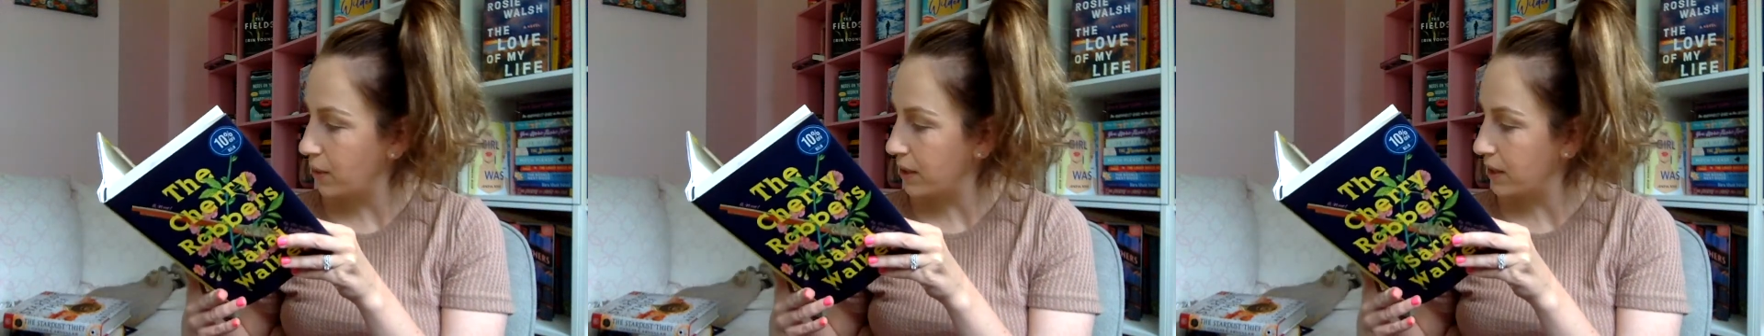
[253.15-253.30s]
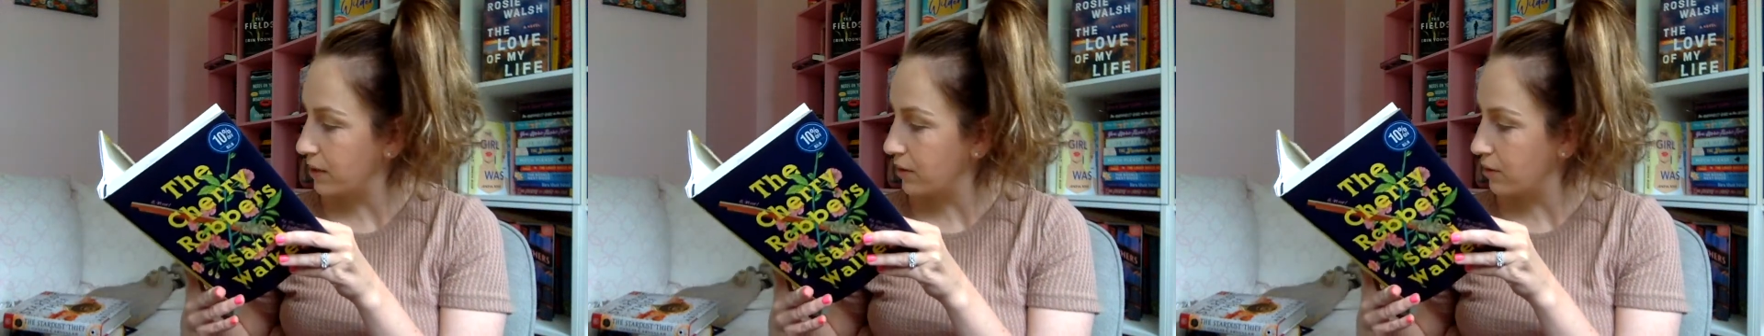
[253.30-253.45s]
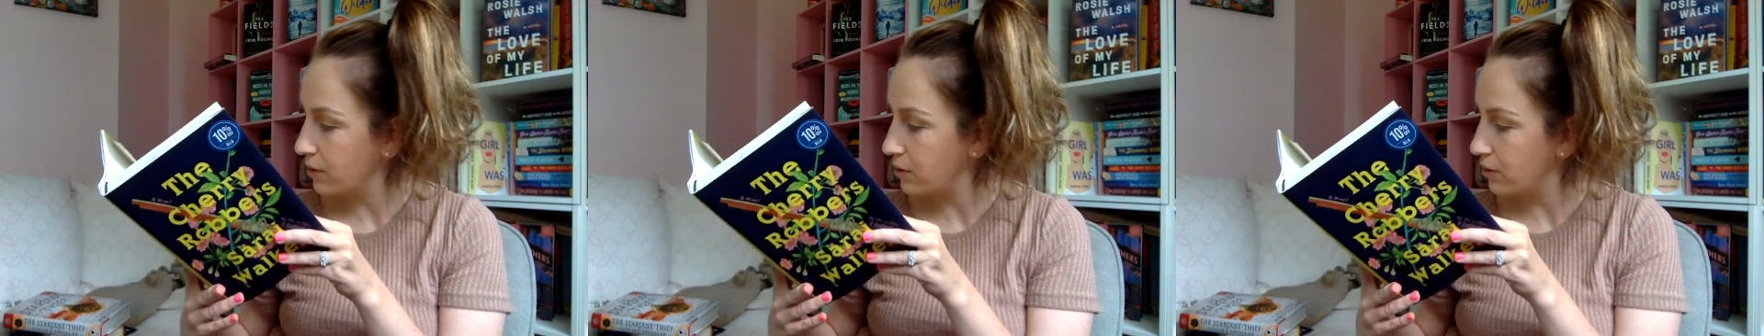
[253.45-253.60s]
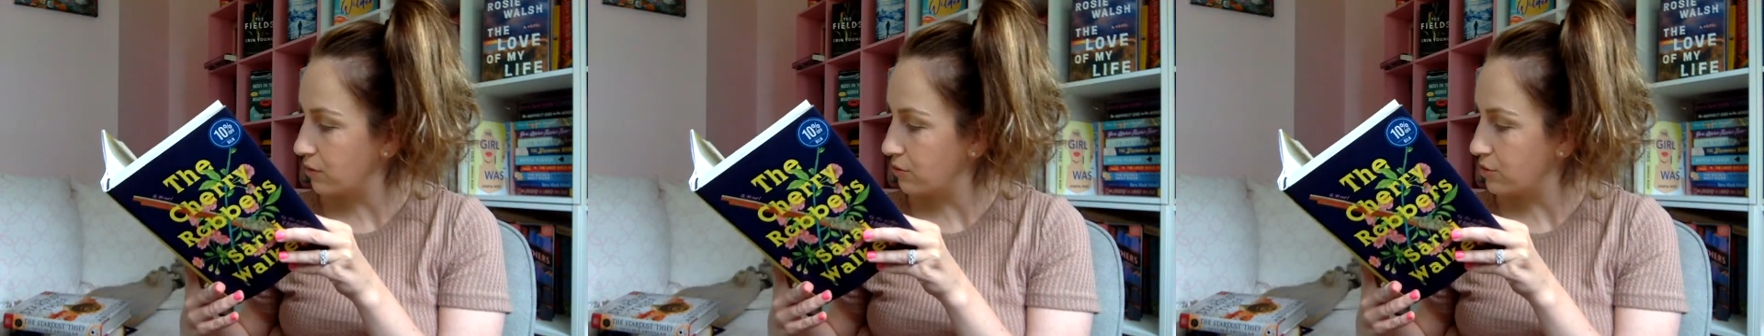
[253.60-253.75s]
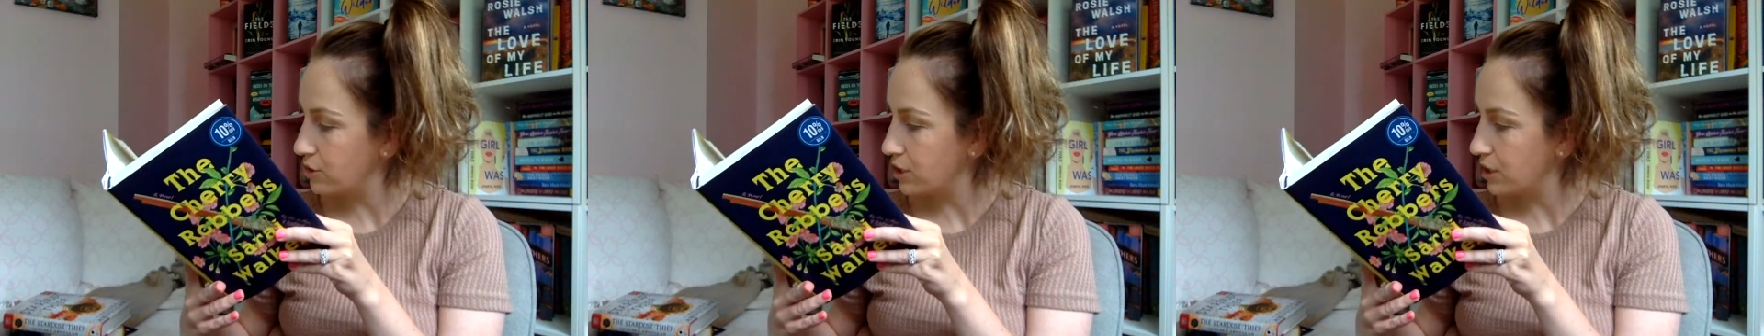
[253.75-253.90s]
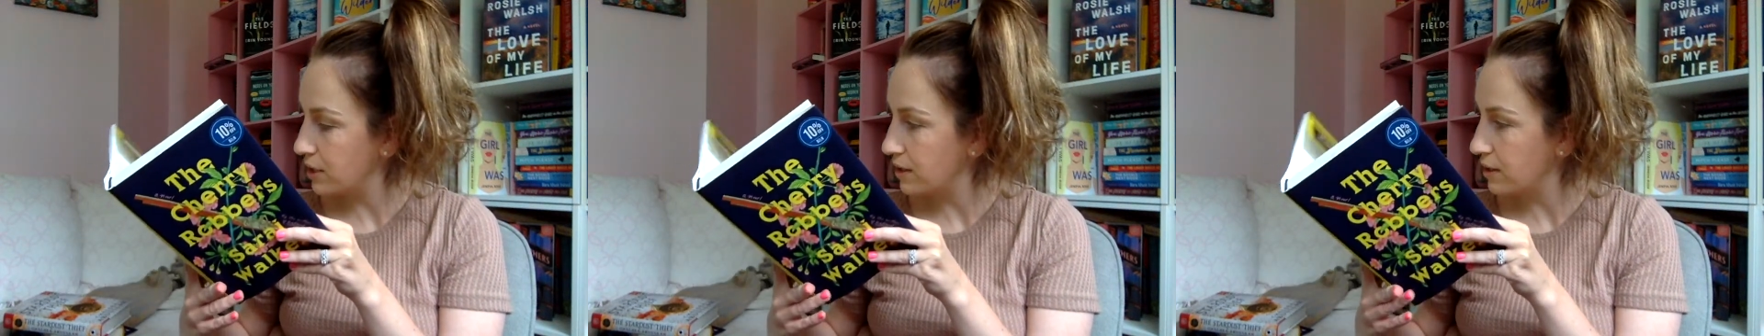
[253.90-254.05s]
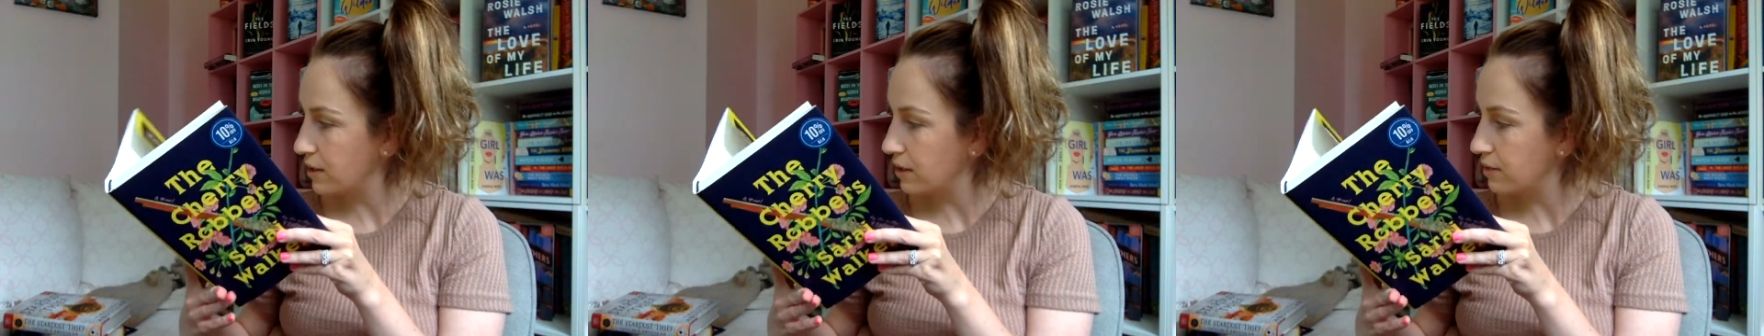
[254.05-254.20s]
I don't know if
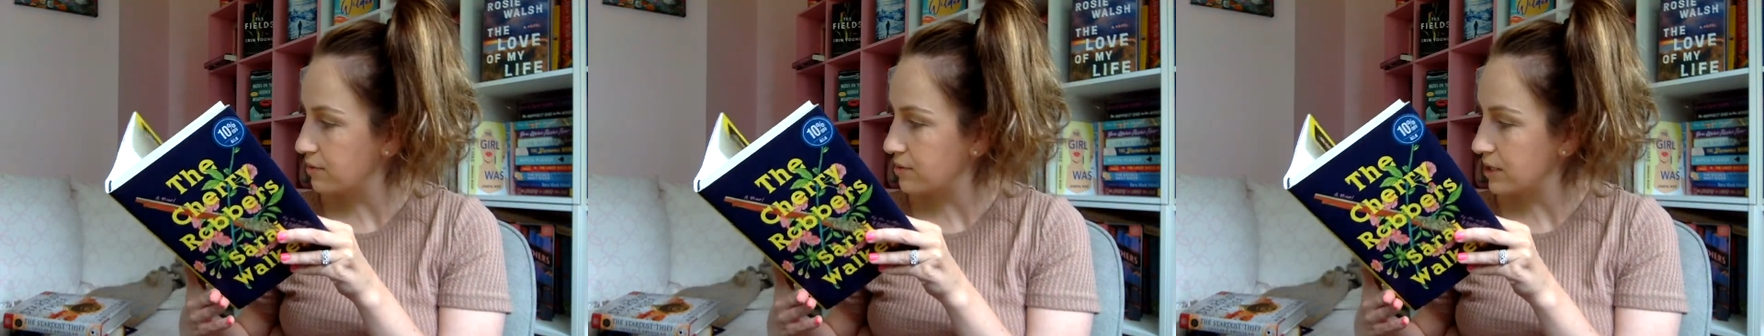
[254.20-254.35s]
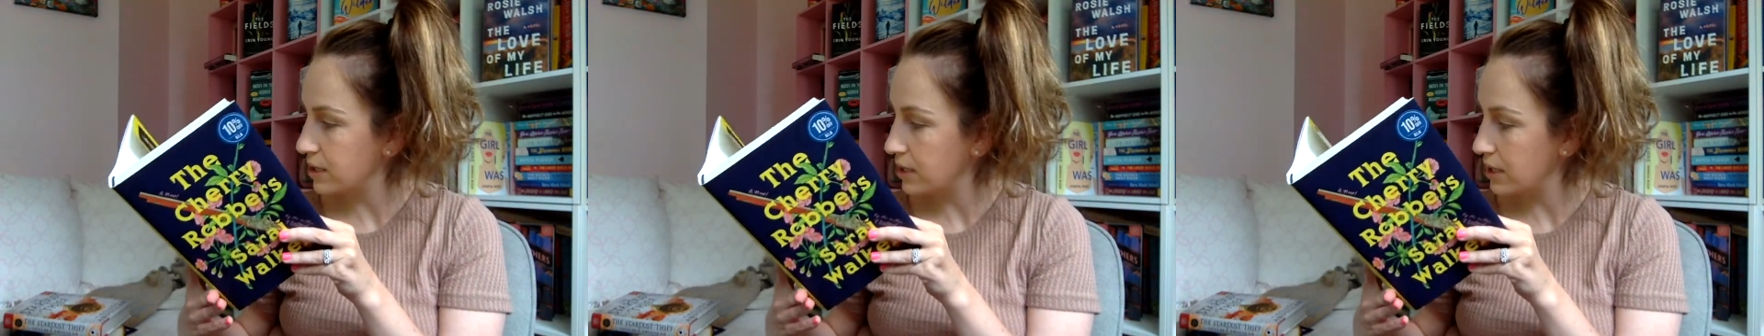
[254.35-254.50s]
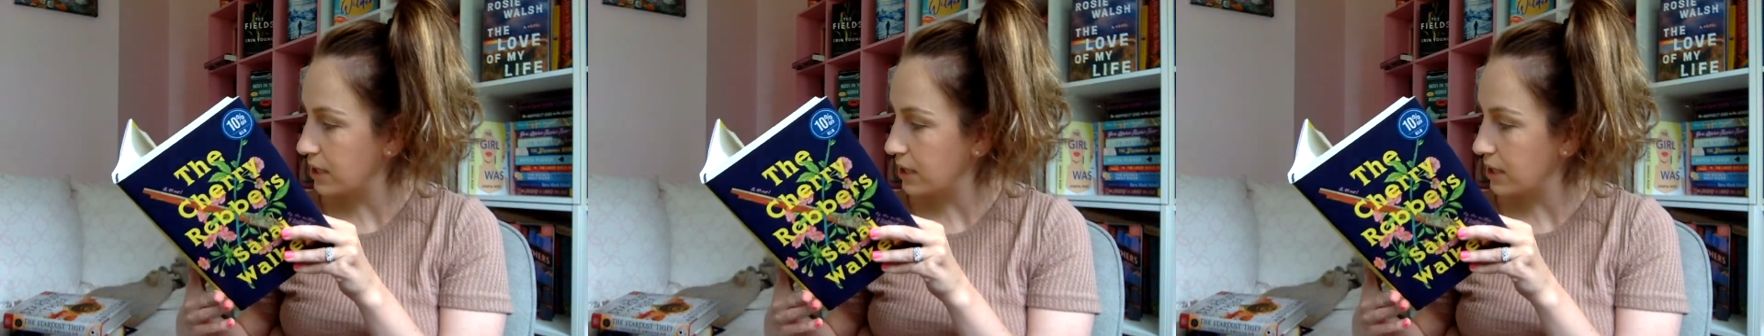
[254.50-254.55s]
she lives in